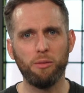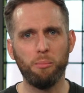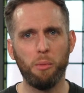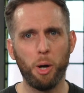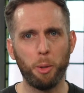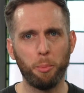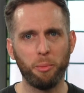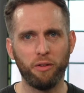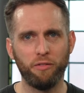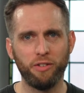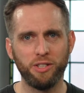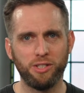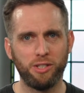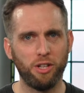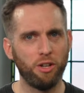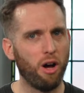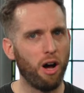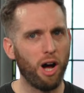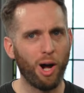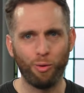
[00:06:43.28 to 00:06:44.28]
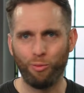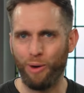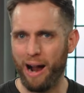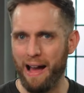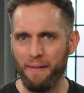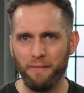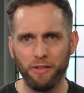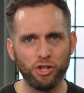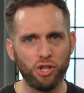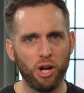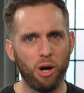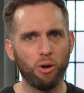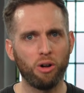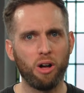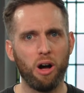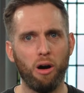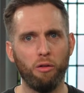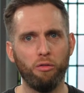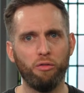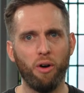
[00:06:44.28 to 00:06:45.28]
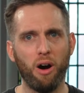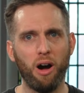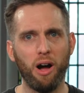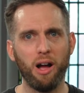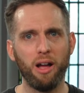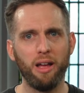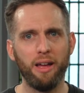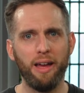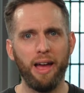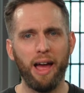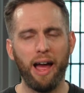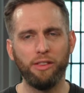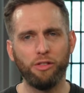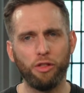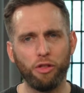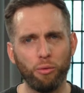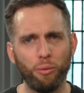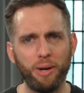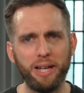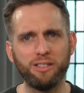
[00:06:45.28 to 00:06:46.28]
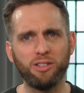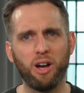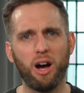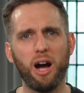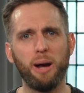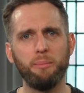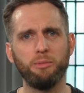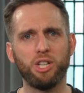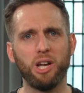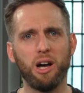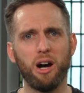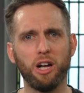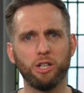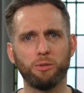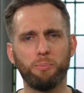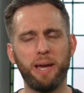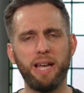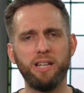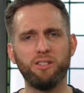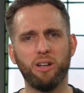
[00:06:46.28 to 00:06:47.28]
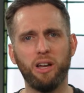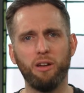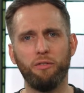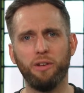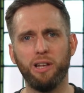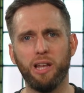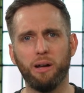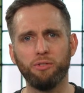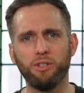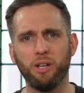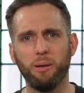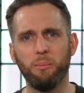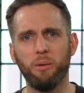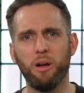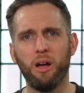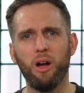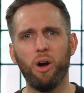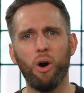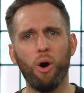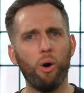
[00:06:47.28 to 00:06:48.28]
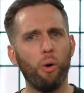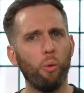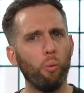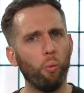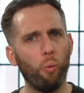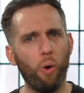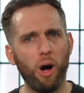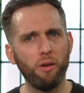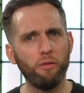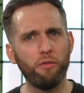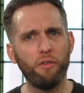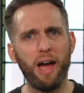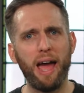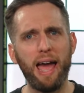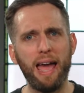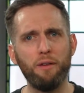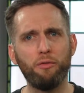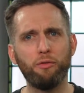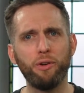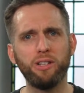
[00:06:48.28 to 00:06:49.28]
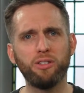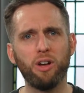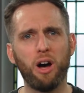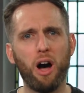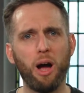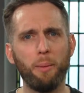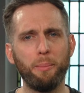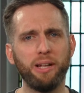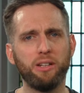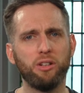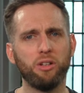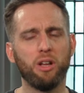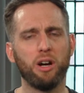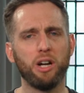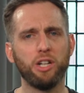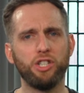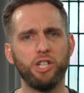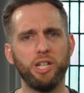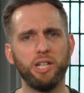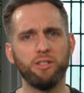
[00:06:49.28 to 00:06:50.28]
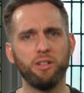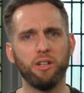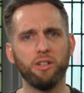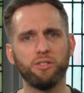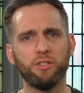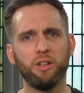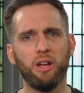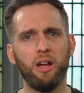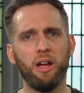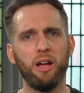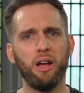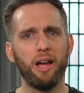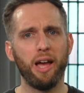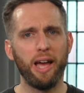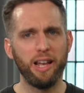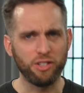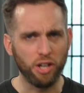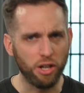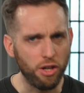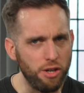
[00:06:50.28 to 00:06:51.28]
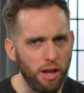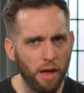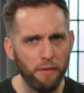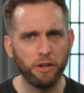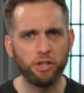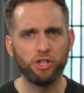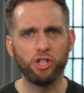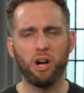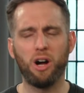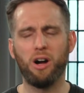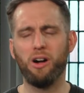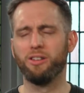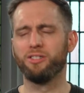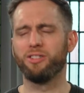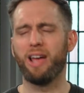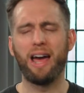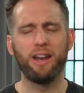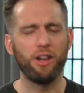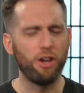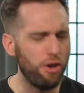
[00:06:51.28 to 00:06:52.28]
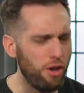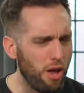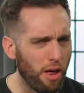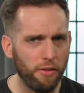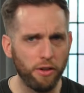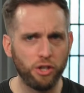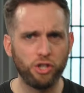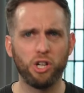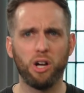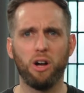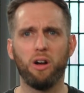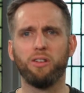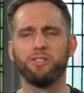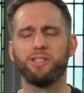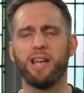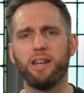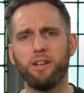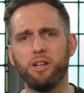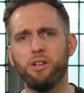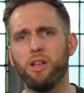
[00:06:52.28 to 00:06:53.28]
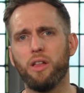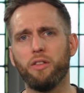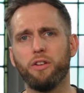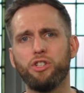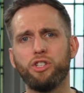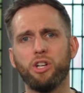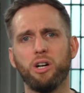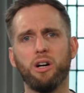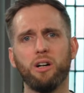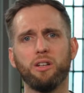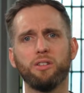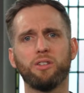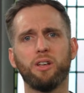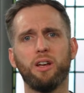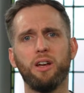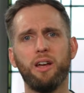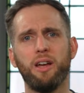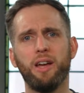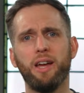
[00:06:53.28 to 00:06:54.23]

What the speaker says: to the moment of his denial around the charcoal fire, and three times he asked Peter if he loves him. One for every time he denied Jesus. It's another chance and another chance and another chance.